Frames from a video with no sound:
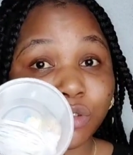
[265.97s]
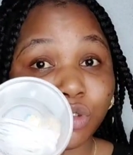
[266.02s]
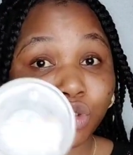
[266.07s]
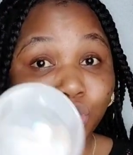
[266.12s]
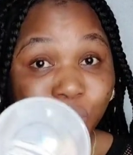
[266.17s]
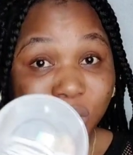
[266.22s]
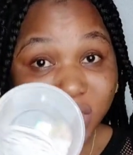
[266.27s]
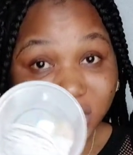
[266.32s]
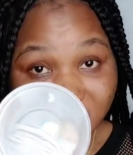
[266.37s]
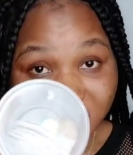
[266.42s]

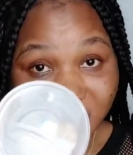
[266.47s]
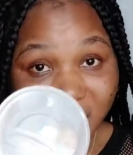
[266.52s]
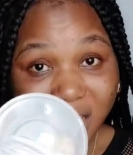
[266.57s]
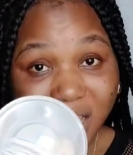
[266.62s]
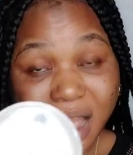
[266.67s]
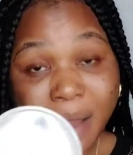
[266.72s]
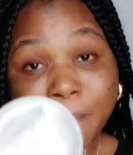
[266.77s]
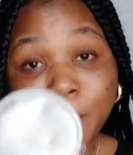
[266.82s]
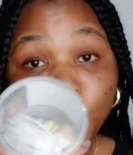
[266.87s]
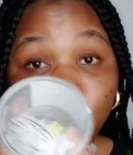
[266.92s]

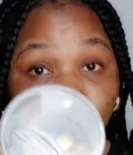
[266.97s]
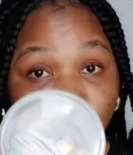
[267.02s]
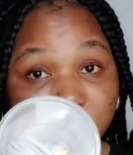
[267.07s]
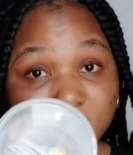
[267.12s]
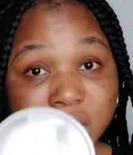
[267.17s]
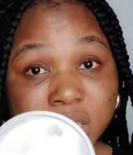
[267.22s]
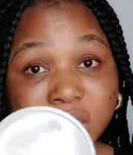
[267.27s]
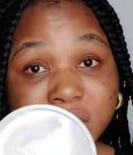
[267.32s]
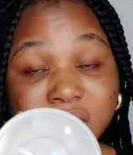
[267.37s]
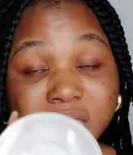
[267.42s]
sweetener I'm
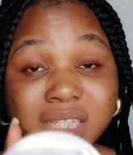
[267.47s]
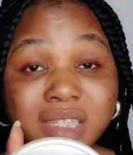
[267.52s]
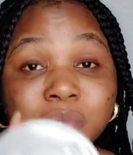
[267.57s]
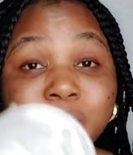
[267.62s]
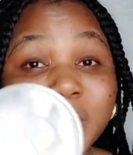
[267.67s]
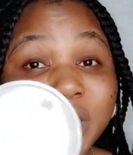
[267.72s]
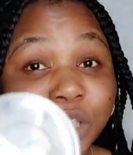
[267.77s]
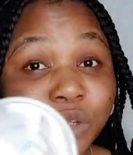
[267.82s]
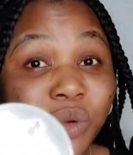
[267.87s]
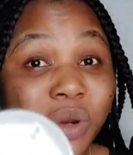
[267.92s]
holding. This
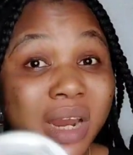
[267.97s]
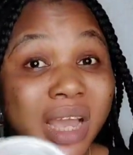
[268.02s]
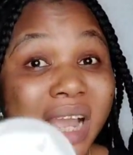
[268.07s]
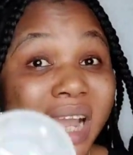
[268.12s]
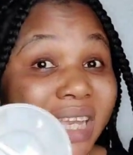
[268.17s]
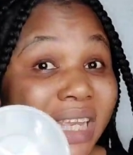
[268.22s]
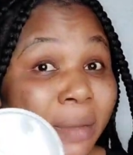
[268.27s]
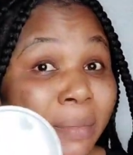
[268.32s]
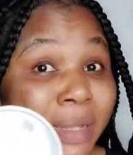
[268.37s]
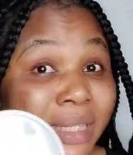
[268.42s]
particular
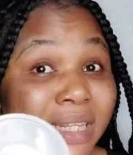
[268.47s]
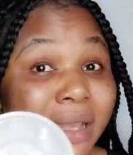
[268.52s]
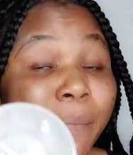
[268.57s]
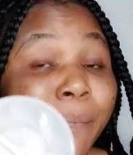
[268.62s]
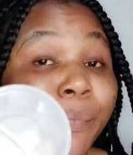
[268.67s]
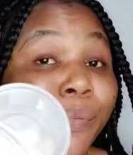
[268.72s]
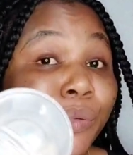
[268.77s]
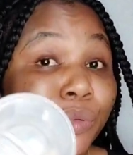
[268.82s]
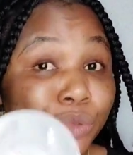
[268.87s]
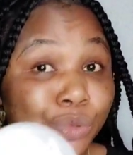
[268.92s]

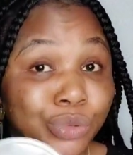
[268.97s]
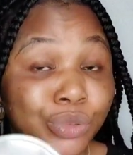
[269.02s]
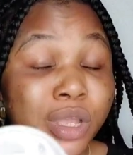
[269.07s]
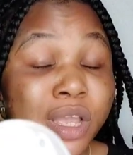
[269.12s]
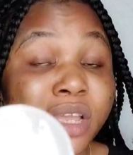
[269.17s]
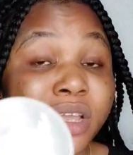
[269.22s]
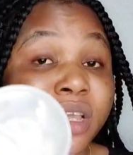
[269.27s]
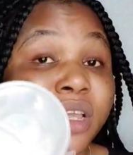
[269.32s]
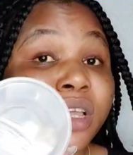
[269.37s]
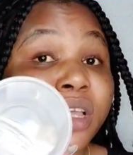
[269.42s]

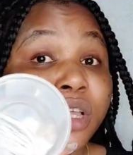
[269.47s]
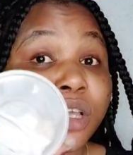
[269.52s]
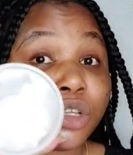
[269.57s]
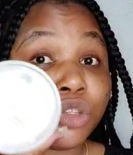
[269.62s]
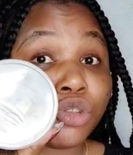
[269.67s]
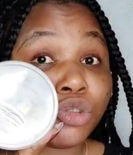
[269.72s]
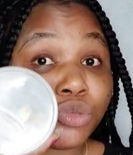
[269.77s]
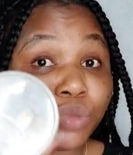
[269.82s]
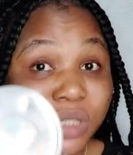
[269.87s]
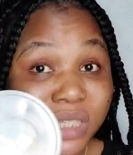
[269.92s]
Kayanmata
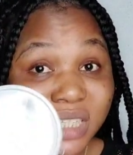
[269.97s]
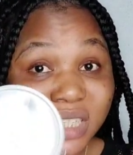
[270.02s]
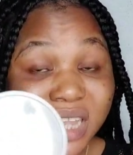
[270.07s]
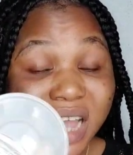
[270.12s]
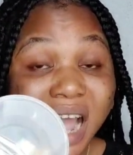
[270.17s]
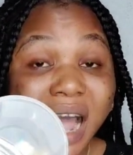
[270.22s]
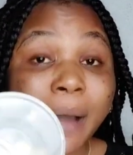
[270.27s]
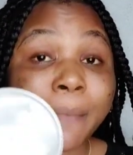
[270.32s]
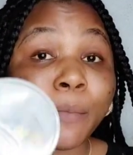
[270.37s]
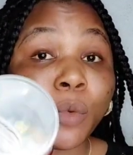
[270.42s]

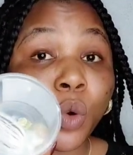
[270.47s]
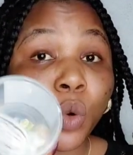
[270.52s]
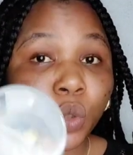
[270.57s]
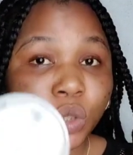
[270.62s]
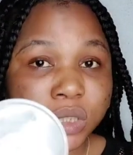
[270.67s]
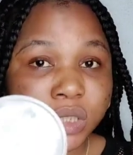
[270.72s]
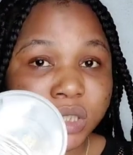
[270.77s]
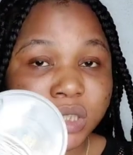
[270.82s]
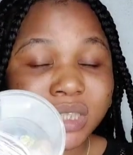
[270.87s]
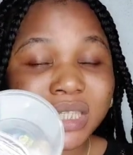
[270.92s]
sweetener I'm
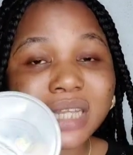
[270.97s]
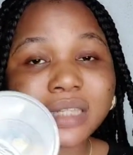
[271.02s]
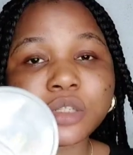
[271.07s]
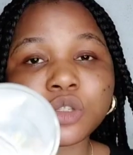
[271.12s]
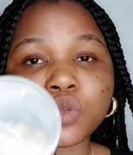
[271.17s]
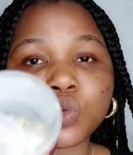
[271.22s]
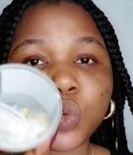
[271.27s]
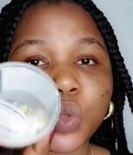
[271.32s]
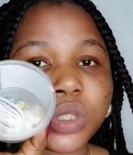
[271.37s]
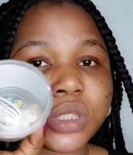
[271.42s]
holding. That
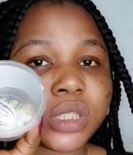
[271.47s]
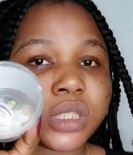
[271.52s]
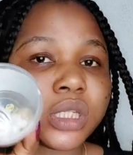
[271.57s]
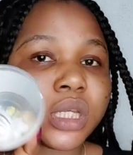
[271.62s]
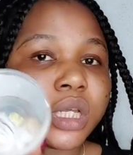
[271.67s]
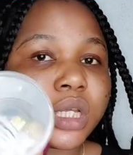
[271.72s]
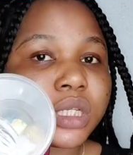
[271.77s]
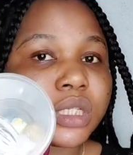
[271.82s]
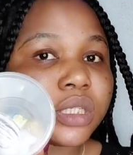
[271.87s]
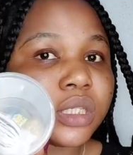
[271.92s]
is what
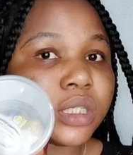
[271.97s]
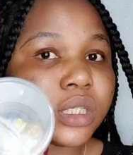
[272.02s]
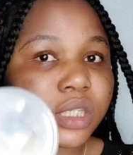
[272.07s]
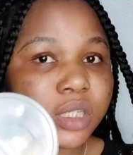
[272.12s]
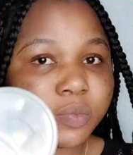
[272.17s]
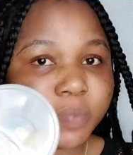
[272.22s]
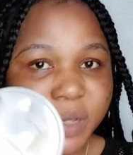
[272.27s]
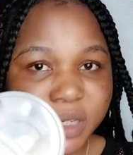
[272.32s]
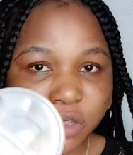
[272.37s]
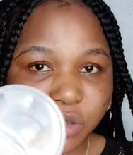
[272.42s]

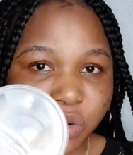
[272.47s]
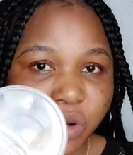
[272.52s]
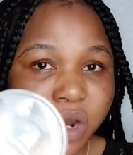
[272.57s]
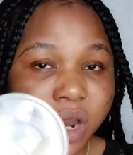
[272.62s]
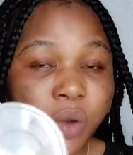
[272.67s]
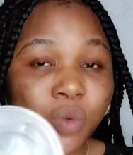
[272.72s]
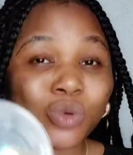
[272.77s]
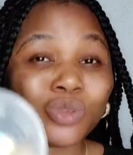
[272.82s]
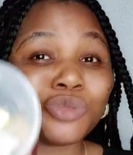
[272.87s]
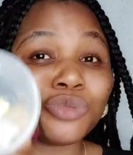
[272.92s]
this
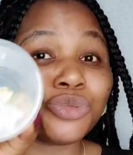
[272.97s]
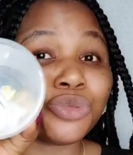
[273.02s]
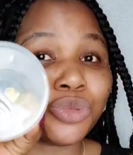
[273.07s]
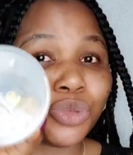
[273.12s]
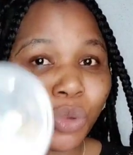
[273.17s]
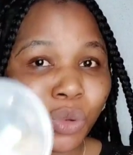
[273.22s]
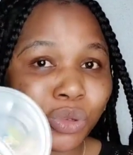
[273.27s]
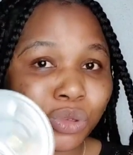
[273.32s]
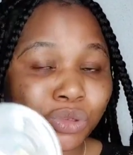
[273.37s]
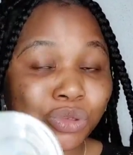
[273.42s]
particular one
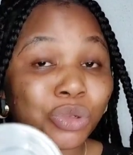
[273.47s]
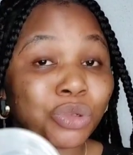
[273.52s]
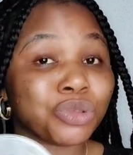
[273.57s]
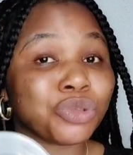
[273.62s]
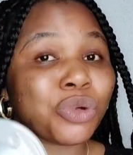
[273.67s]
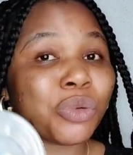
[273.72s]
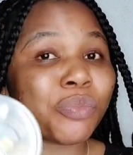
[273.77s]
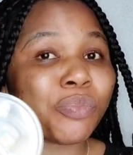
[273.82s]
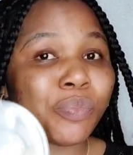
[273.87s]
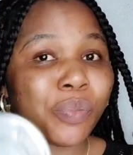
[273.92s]
does on
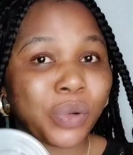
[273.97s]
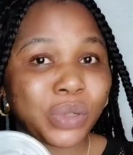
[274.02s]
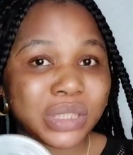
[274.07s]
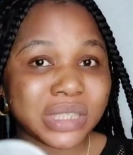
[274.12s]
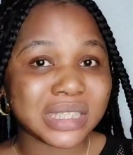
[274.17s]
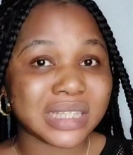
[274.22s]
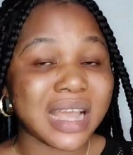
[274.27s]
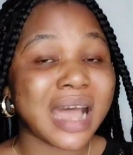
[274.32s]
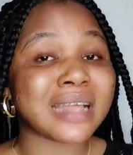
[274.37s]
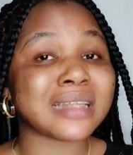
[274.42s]
your
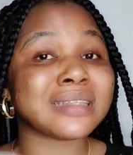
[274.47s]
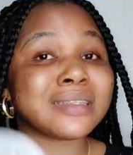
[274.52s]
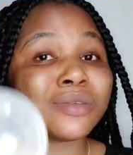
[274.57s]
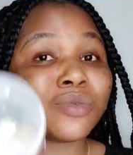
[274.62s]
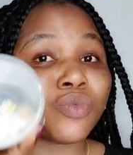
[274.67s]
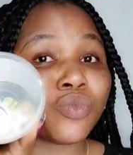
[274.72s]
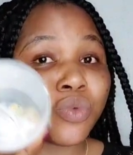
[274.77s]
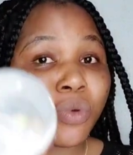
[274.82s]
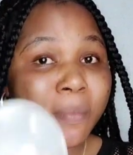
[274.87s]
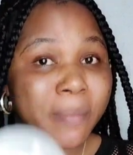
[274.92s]
body as
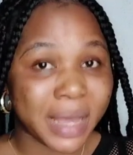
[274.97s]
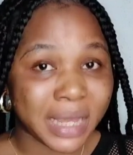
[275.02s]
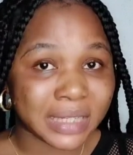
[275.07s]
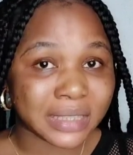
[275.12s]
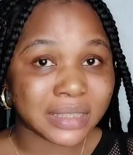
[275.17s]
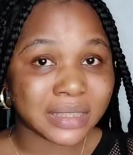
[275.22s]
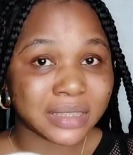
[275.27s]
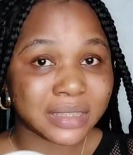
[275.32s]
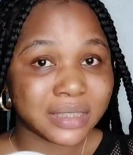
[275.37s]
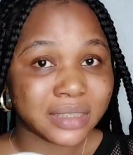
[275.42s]
a
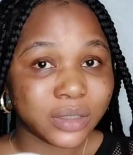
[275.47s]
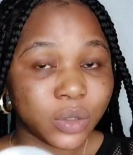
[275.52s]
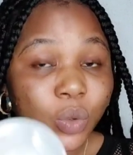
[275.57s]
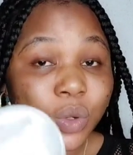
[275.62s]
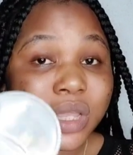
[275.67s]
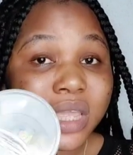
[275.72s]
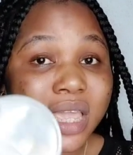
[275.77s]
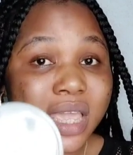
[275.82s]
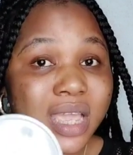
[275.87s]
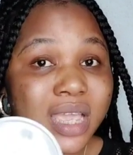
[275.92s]
woman.
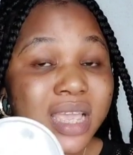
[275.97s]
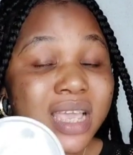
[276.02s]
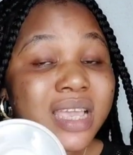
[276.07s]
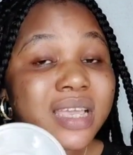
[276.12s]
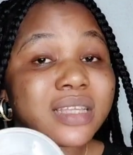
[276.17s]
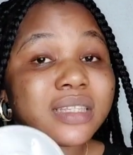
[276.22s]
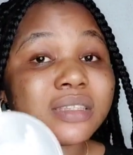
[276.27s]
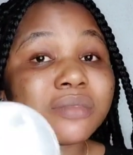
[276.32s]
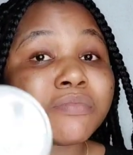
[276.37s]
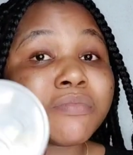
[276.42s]
Okay,
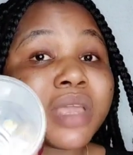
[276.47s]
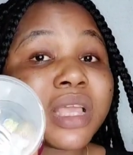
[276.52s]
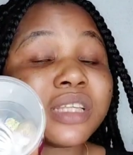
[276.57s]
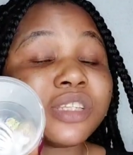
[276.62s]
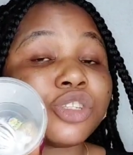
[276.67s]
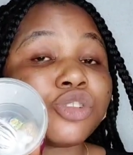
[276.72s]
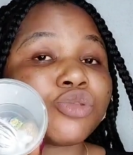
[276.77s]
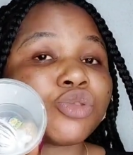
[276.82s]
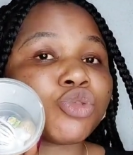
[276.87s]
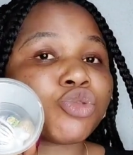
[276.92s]
it
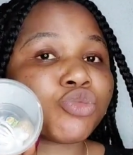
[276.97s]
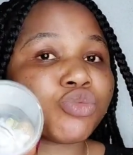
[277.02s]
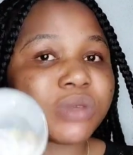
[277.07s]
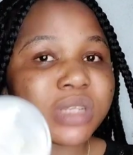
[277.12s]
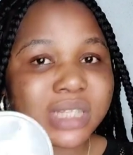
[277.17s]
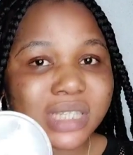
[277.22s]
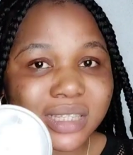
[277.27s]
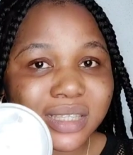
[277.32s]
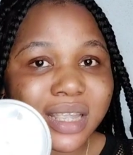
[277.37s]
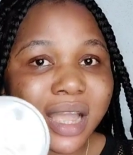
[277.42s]
makes you
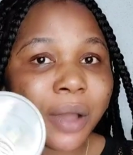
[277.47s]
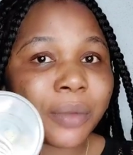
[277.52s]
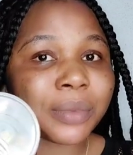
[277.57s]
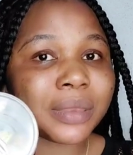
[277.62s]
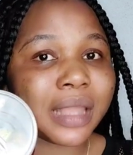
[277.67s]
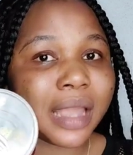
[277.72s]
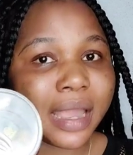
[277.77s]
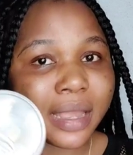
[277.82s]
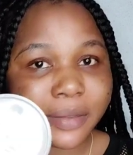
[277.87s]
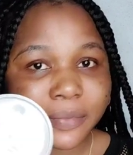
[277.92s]
sweet
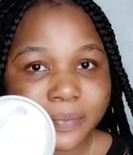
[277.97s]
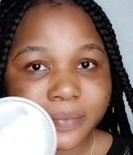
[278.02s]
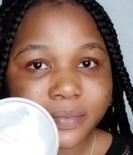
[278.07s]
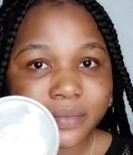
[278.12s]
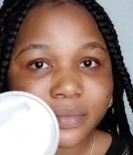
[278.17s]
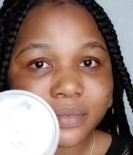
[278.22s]
down there.